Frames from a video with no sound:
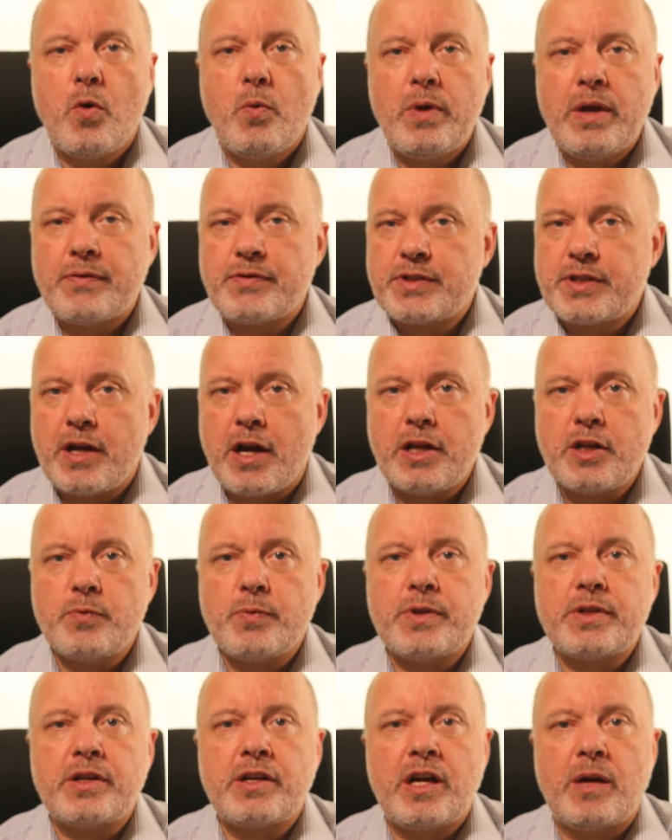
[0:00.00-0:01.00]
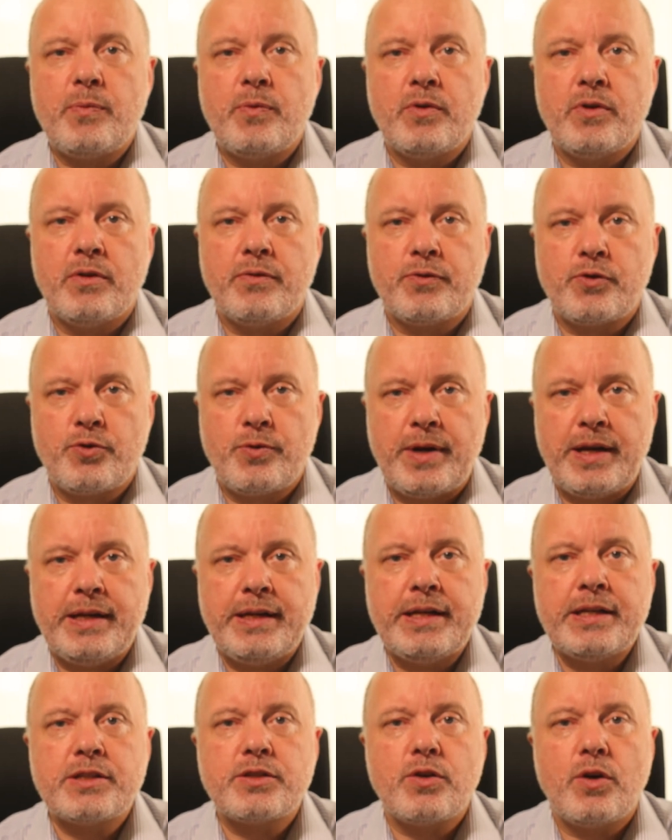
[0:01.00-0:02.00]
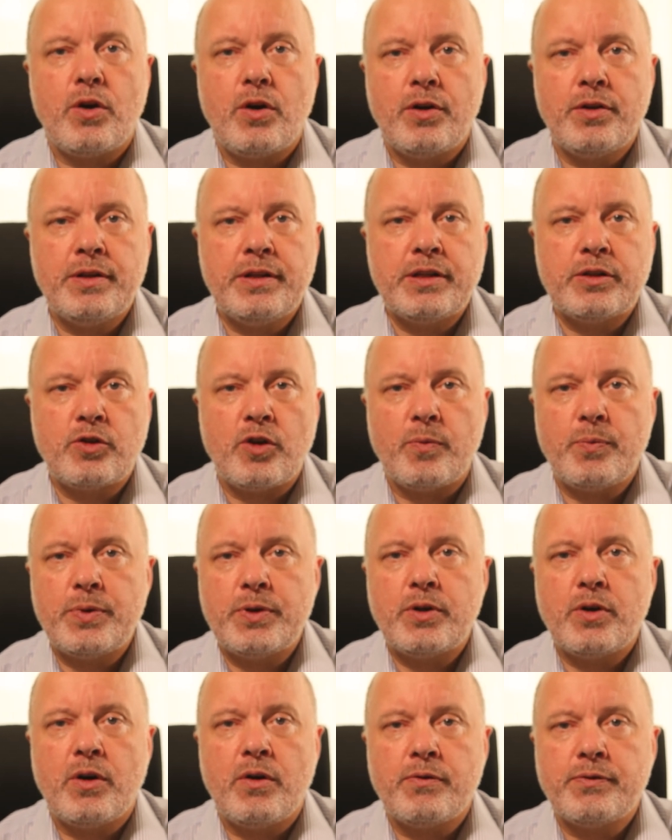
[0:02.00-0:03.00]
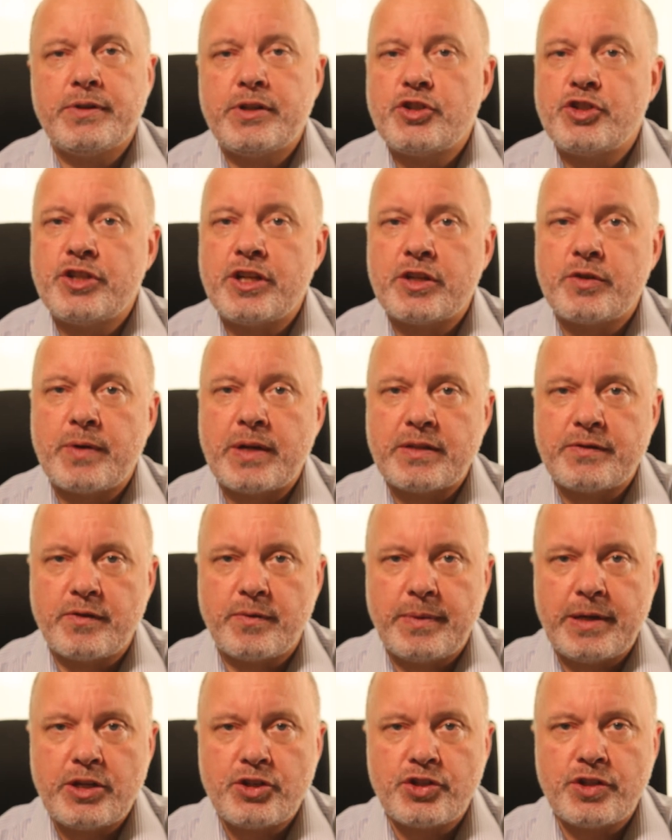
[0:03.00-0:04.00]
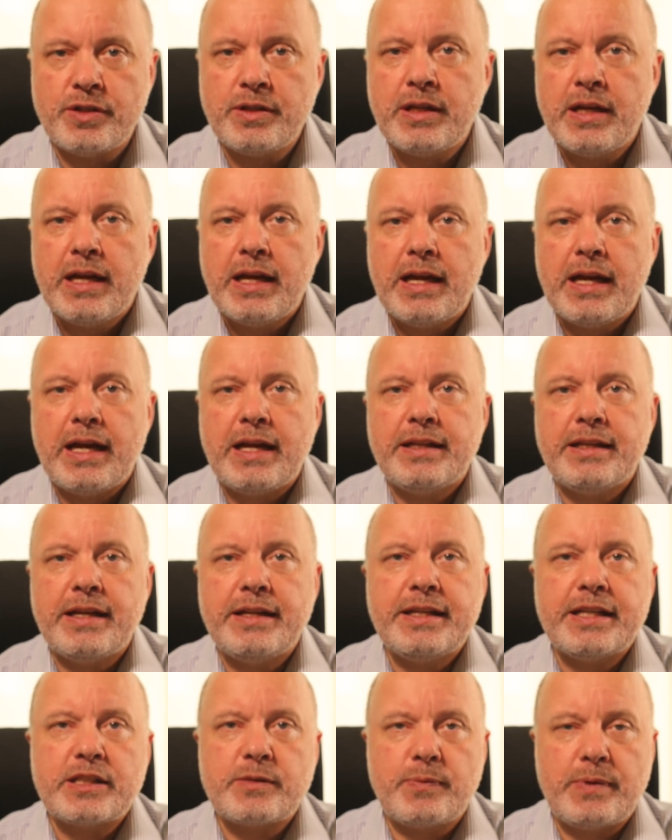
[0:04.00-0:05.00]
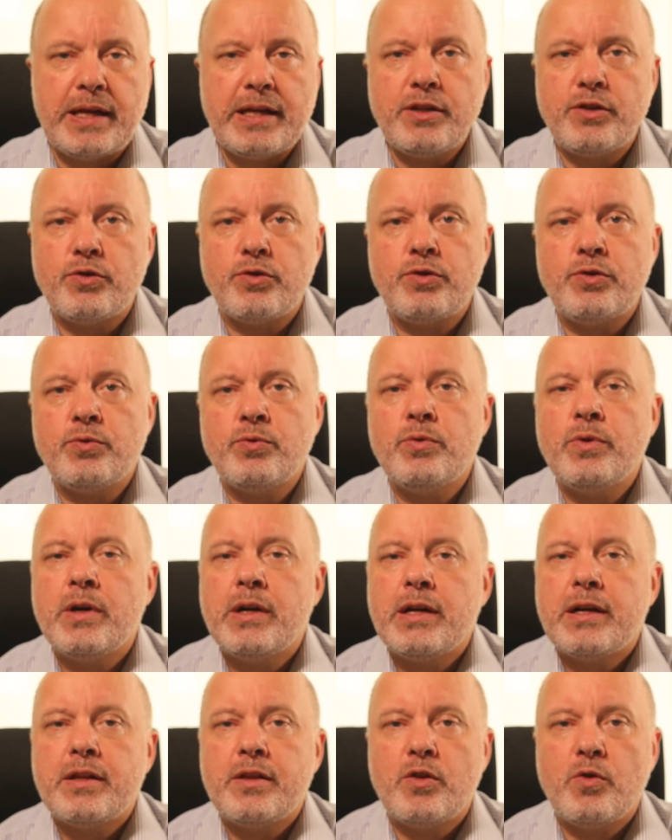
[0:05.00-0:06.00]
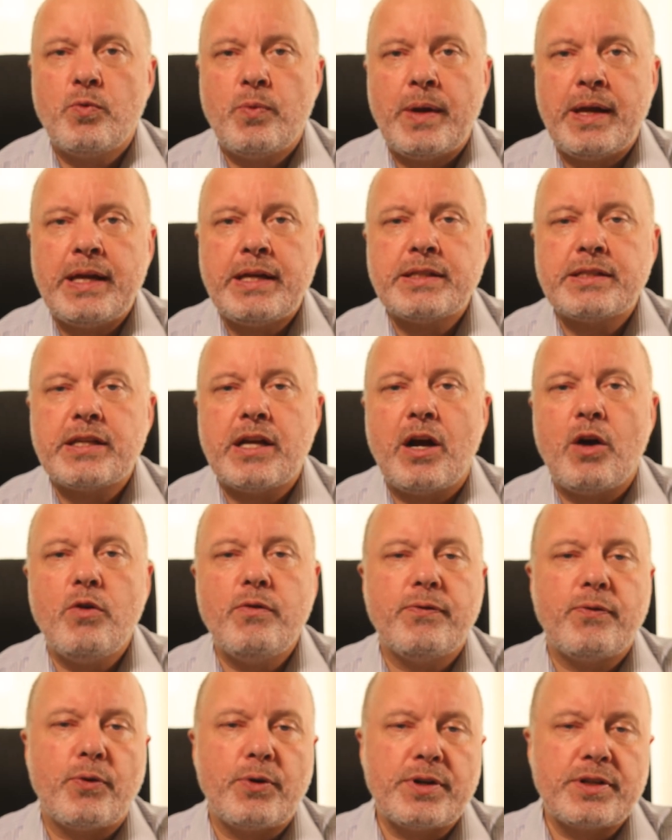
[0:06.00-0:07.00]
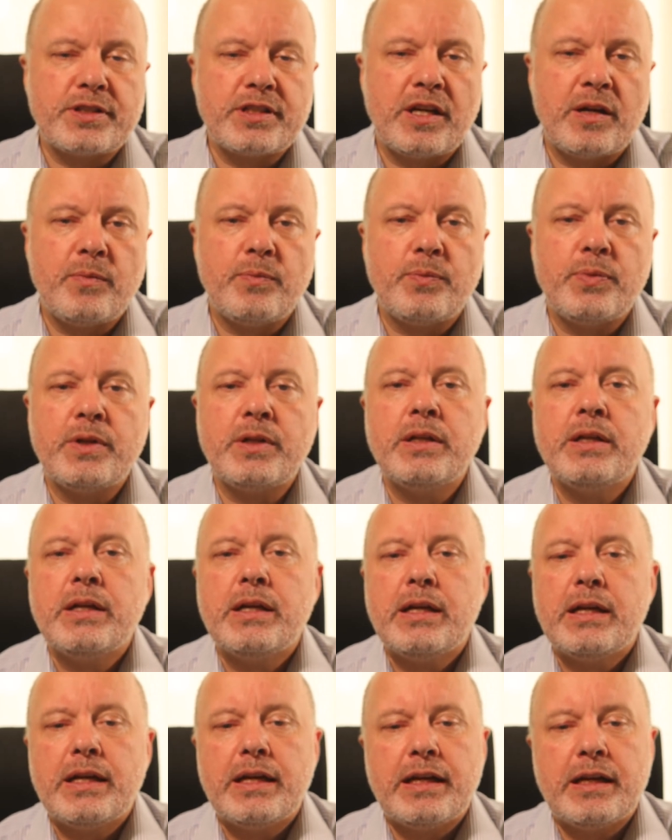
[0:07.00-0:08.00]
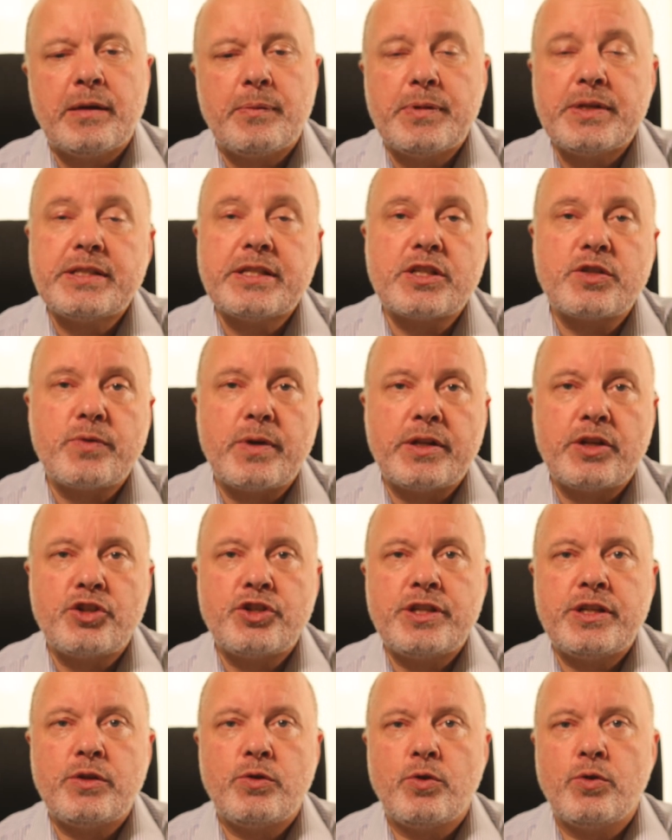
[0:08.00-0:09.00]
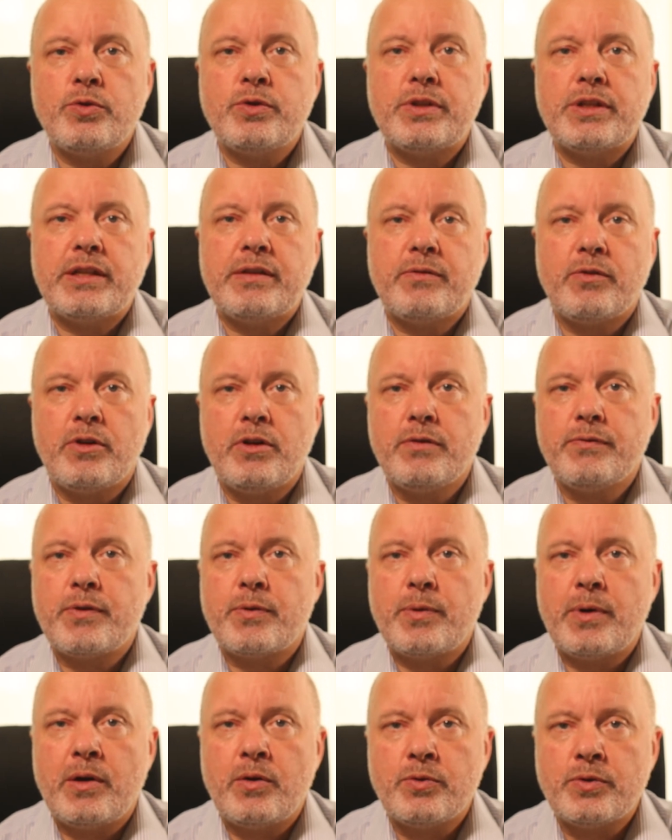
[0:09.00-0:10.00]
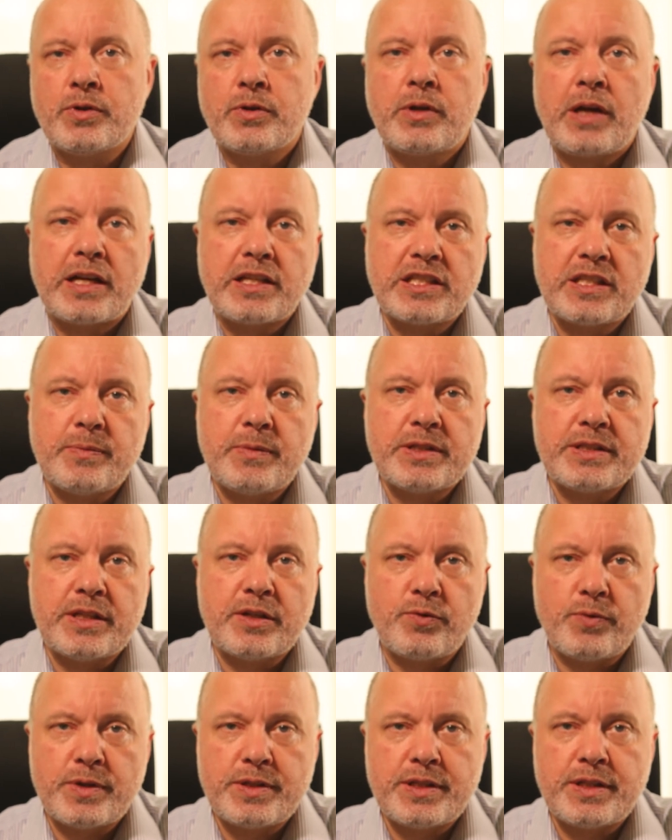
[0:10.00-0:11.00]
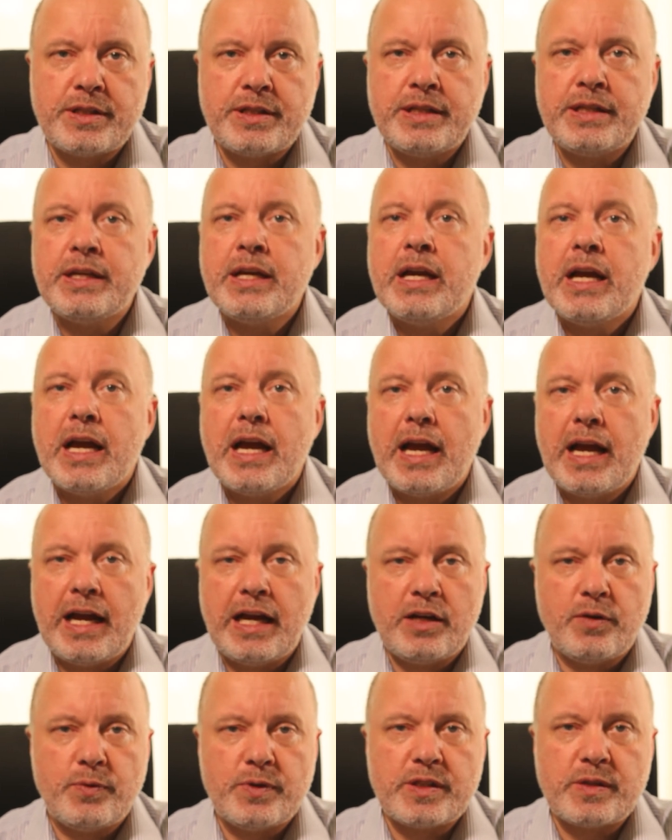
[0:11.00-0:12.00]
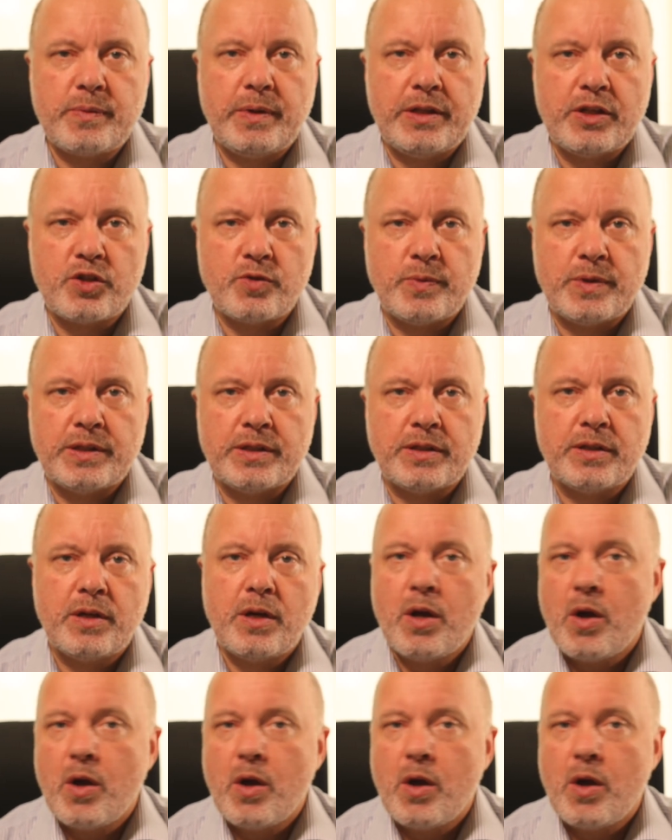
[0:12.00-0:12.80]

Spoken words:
We have started with a couple of trainings on the topic of digital transformation and then explained to you the ways how, for example, a business strategy could evolve around customer centricity and risk management.